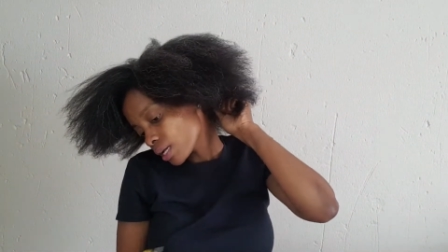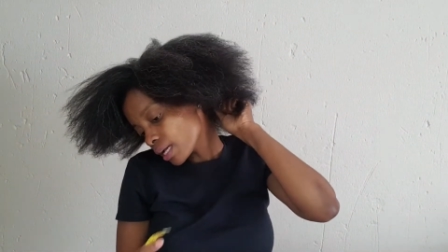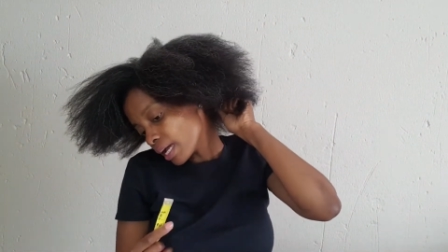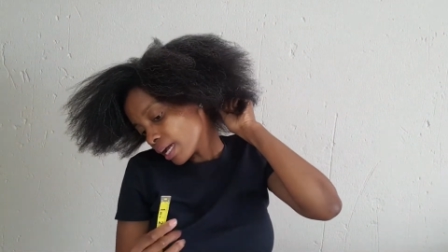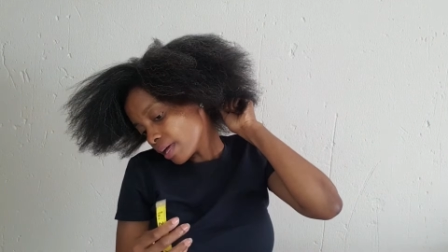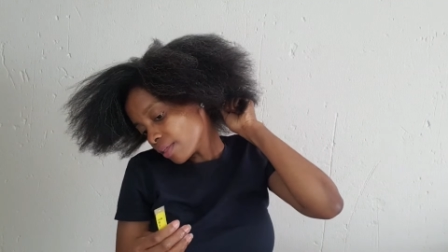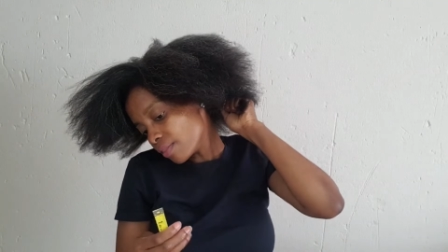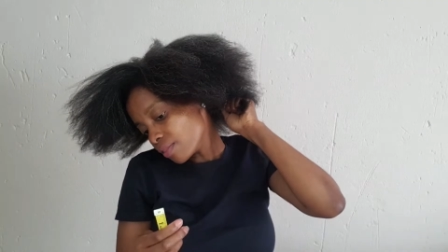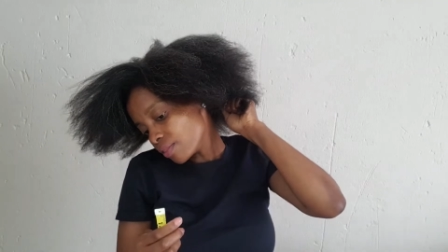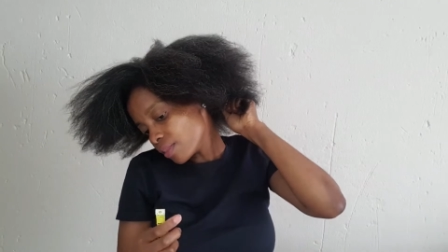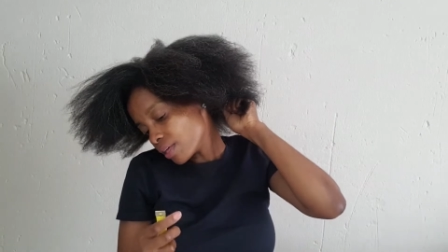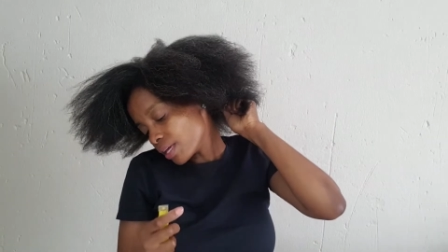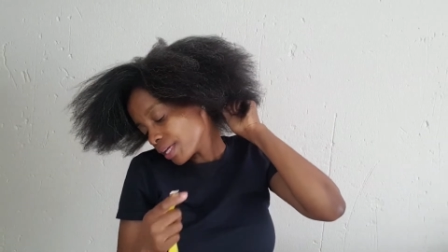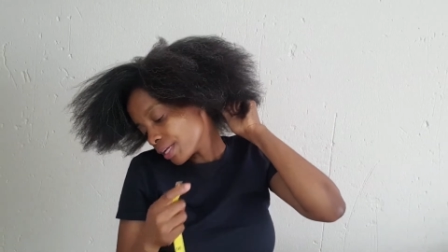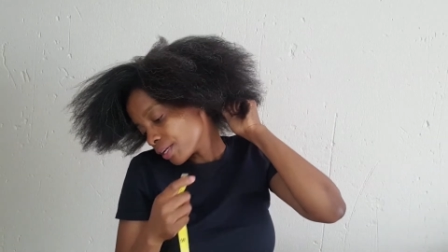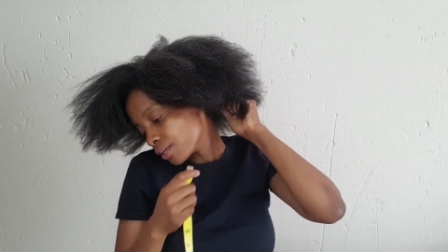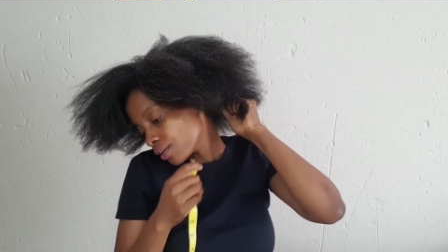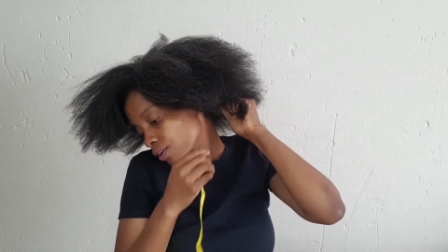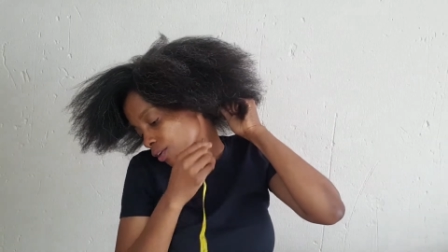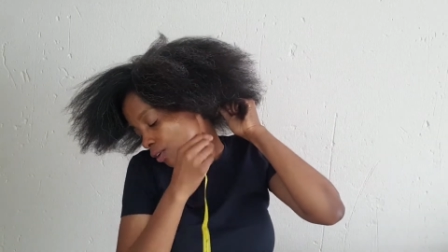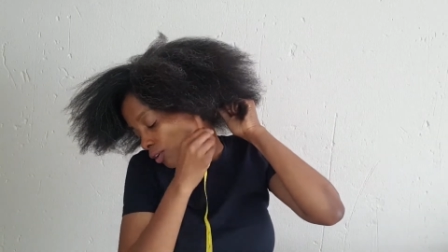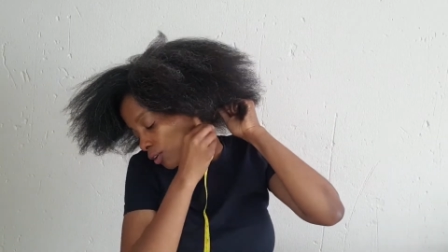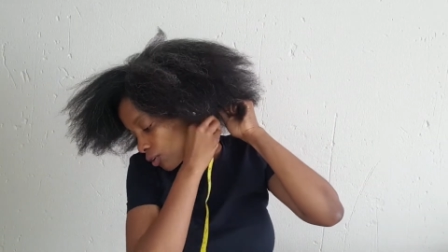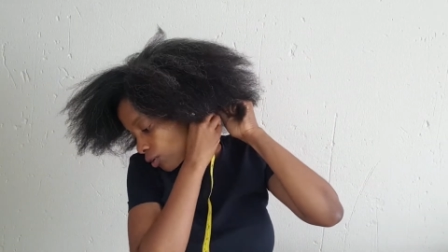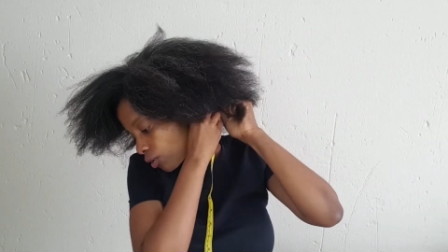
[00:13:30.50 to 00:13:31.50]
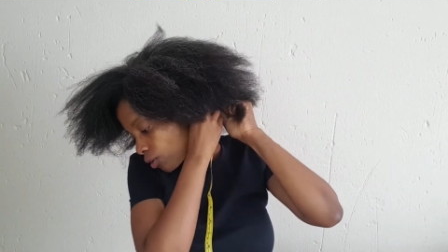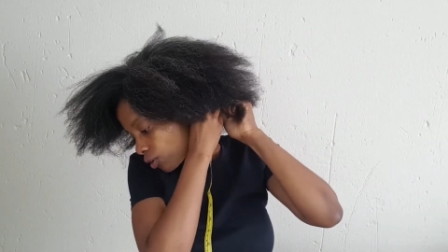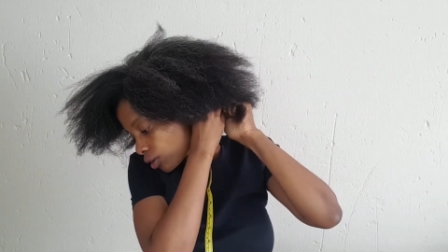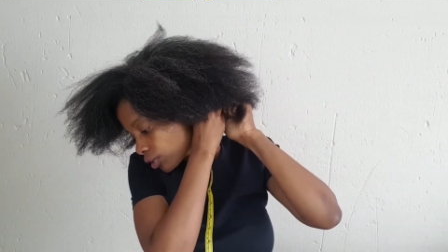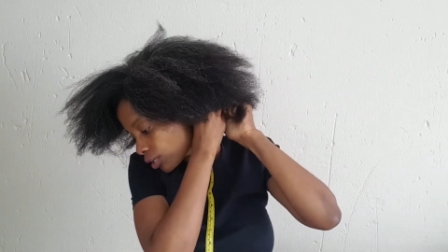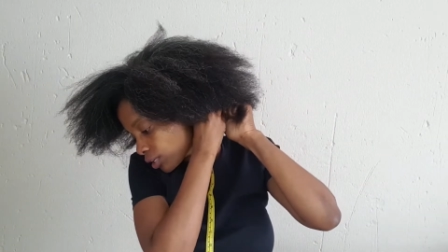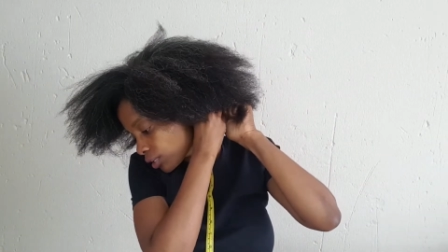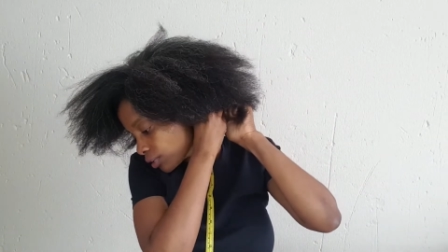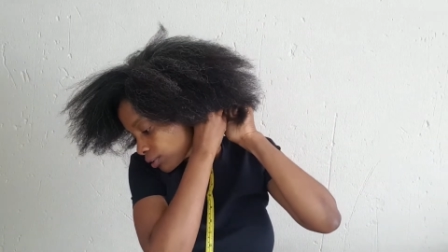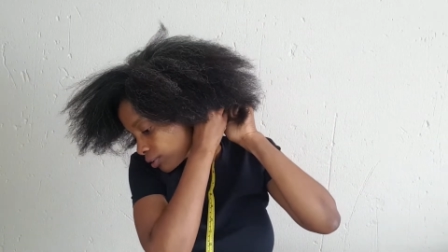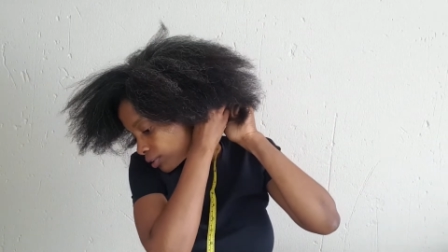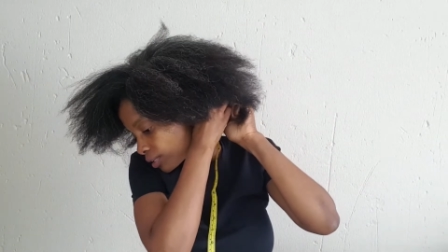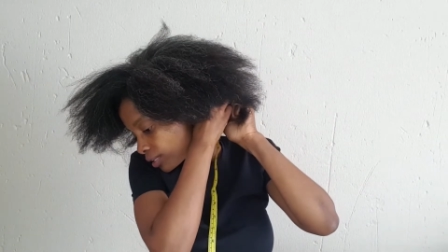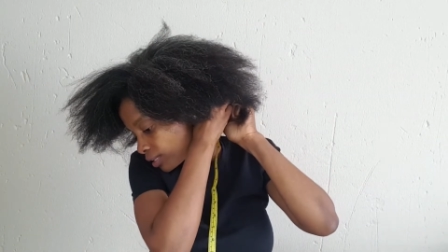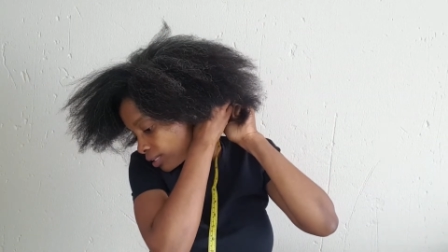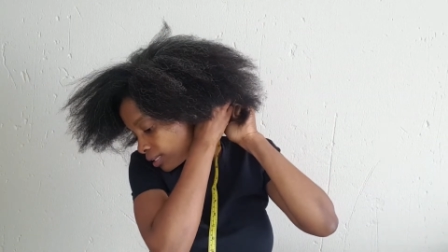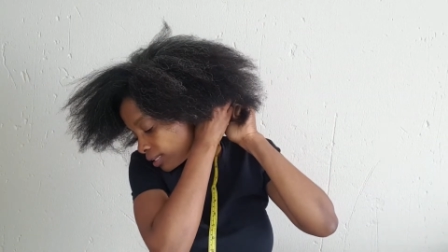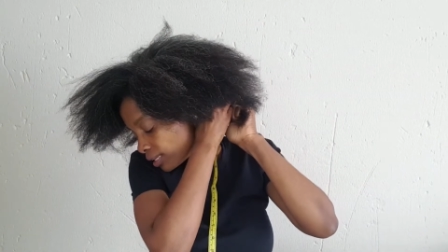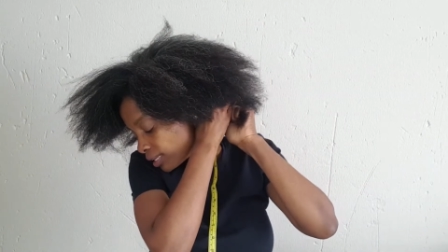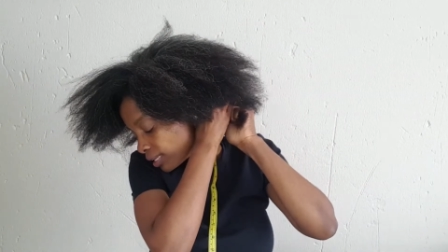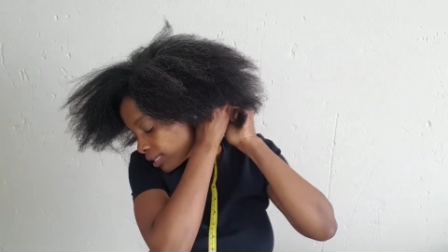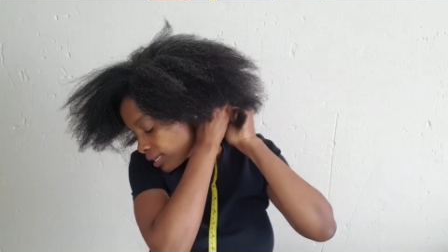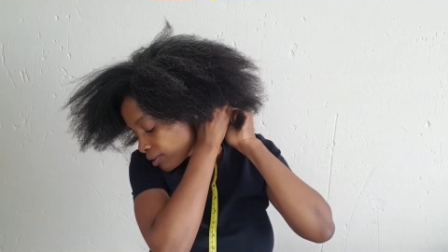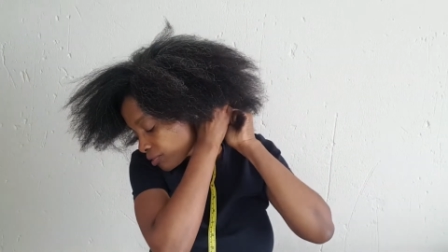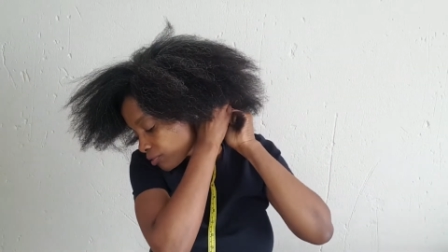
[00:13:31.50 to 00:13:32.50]
And then on the
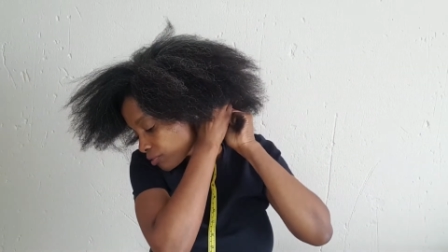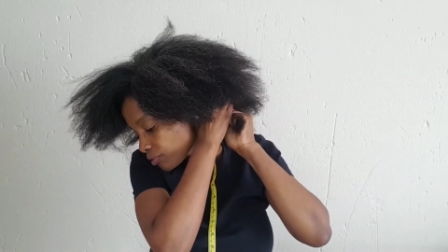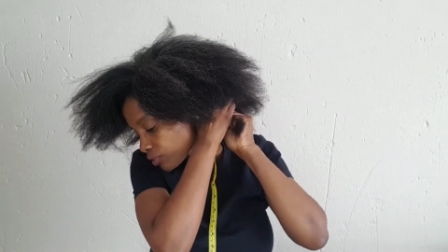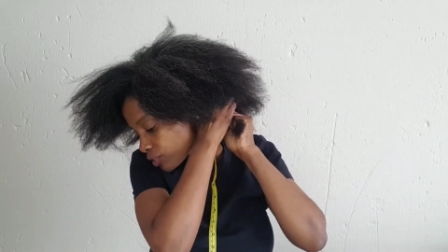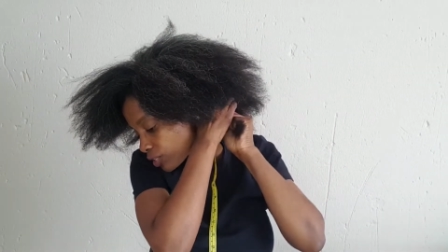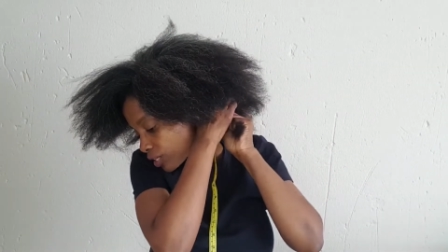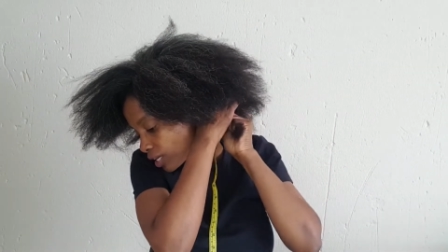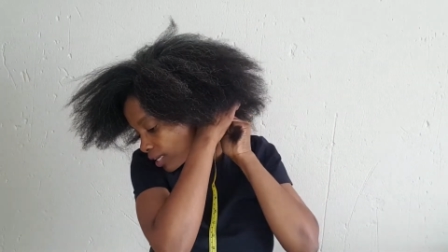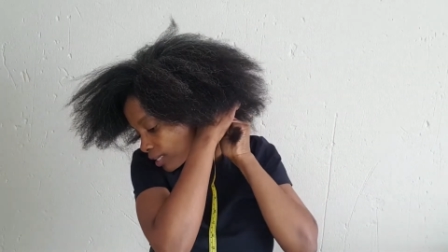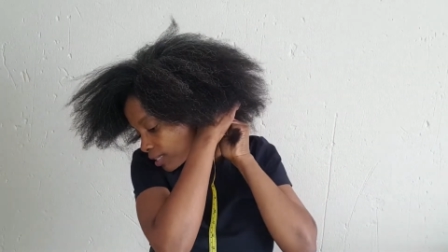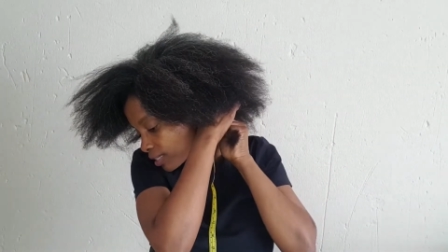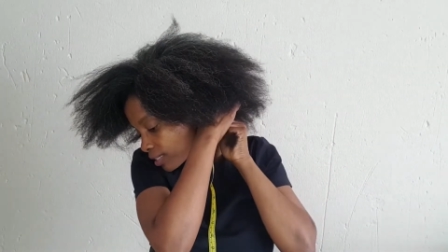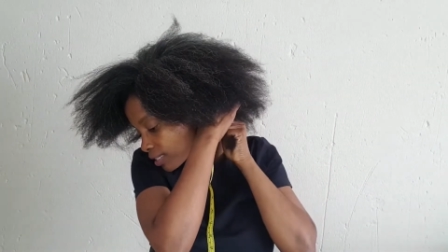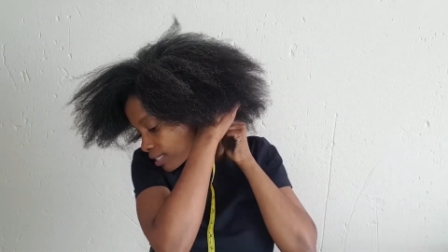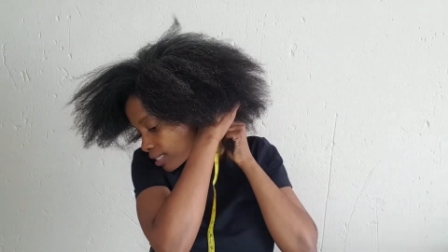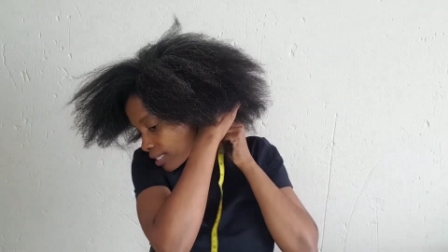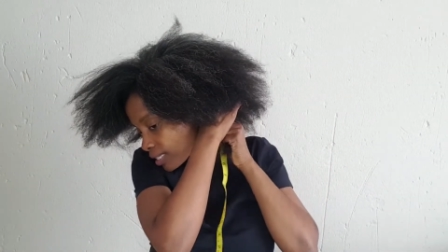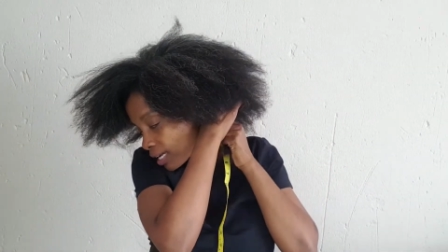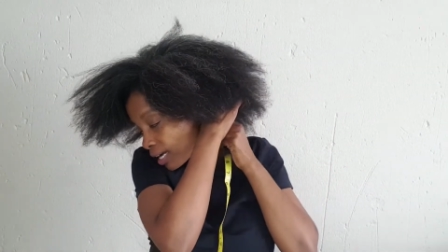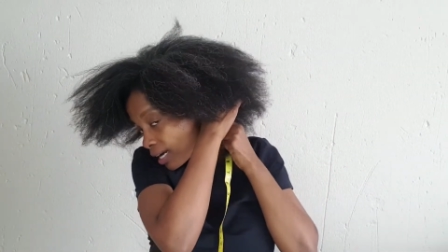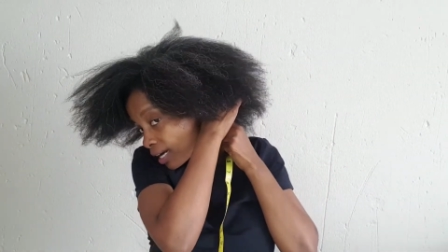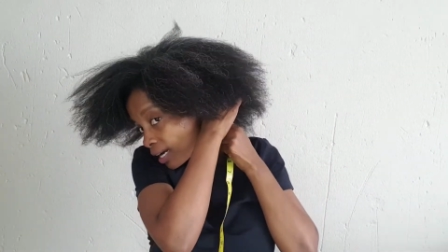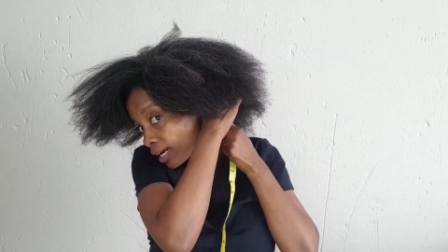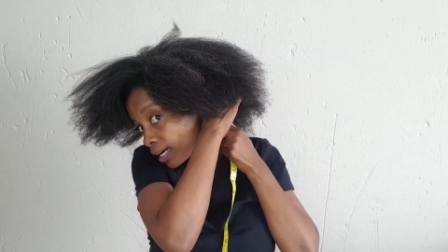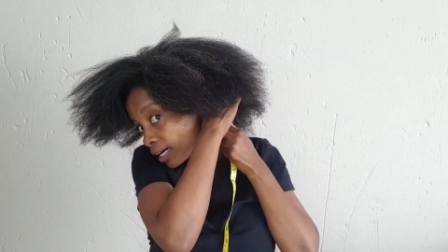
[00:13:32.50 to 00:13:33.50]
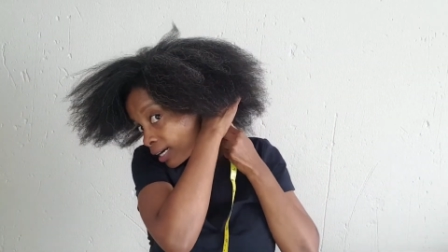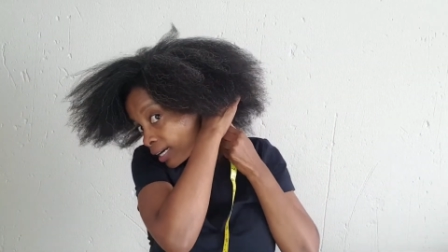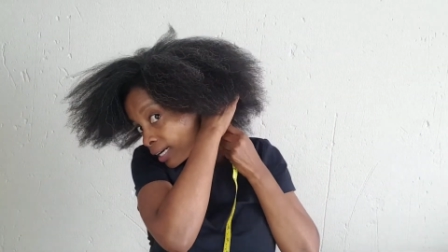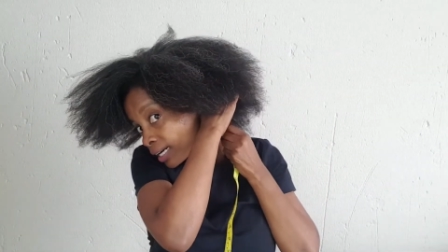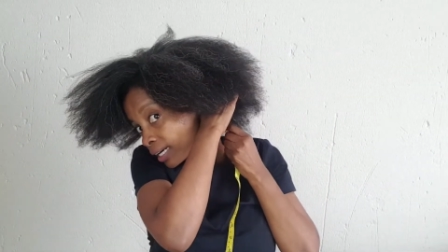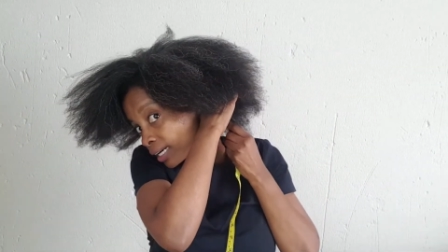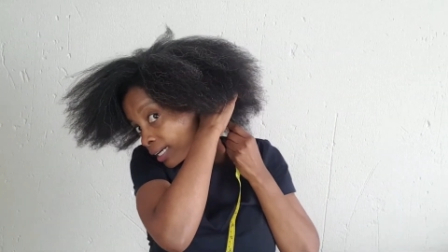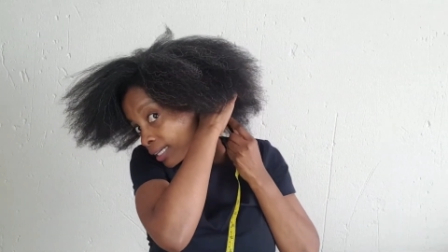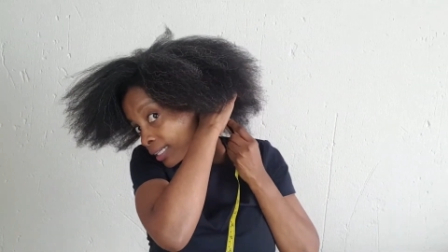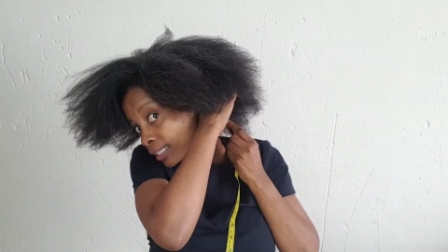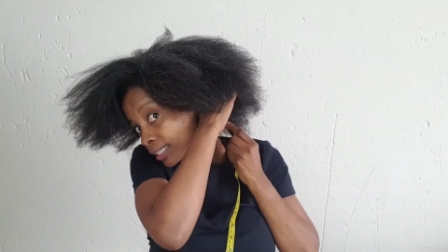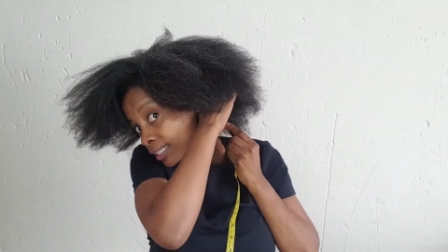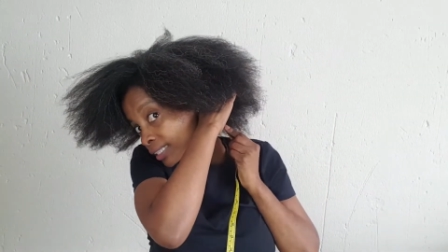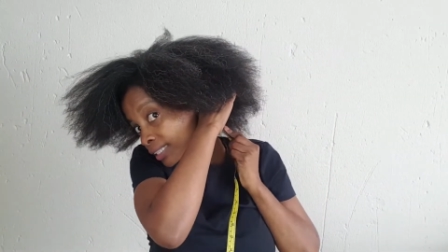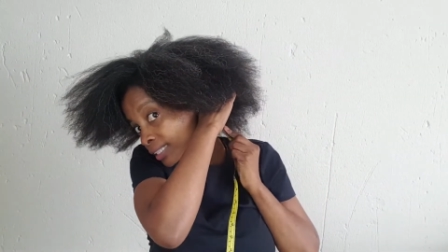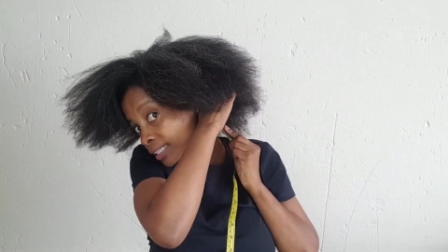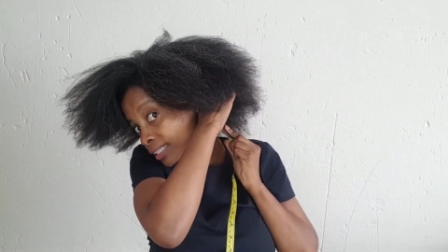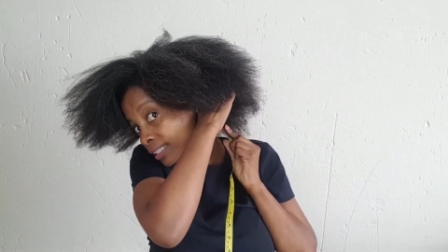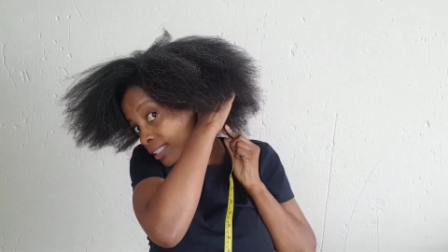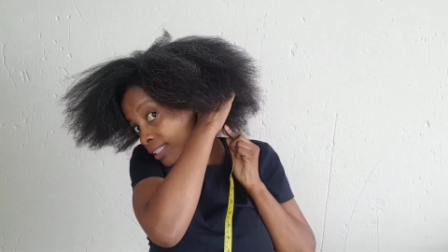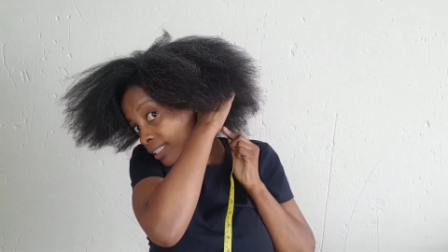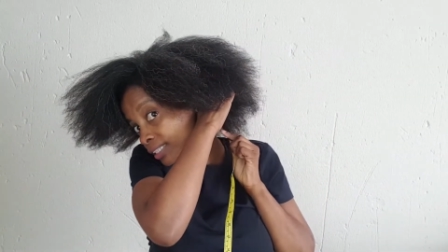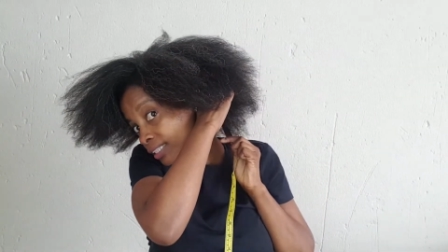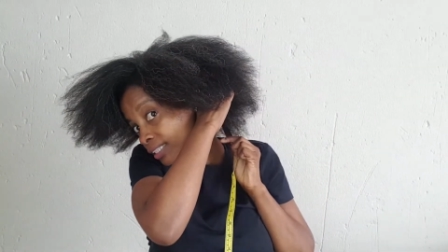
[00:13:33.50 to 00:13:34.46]
left-hand side,